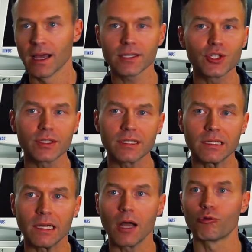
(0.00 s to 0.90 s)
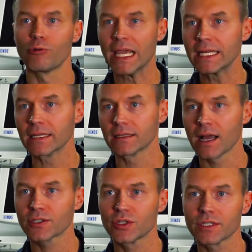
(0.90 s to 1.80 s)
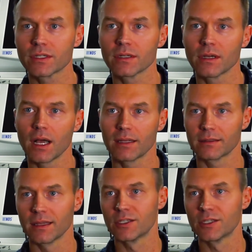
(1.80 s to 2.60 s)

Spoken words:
Not just a rating, not just a